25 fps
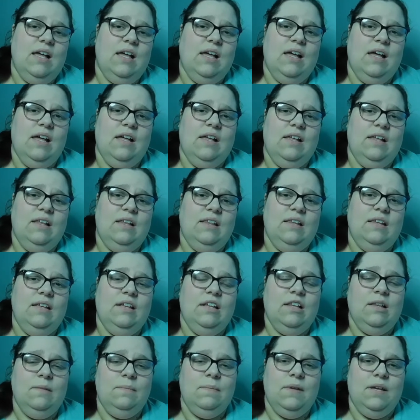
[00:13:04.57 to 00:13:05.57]
a
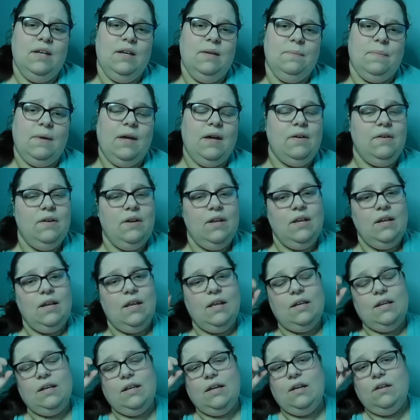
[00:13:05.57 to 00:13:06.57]
little bit about it,
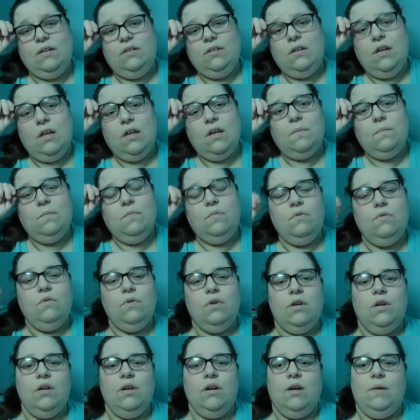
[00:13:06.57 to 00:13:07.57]
and I'll talk
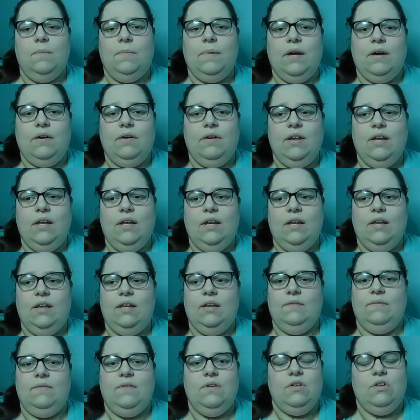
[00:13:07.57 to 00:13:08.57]
more about it
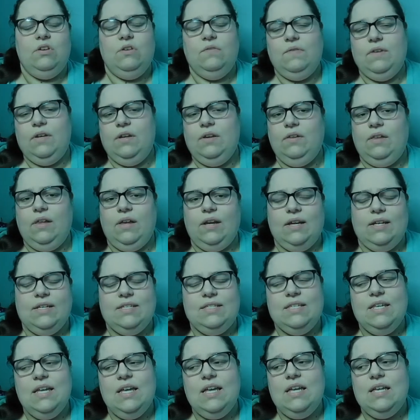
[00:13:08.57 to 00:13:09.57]
in a future video, like I
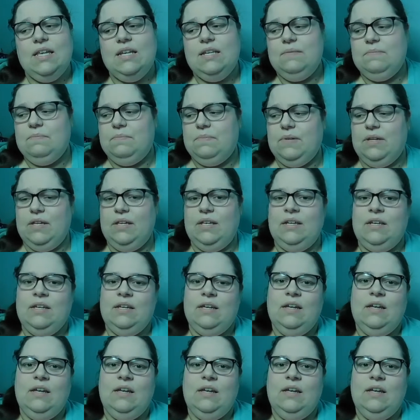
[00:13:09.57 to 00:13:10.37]
said, but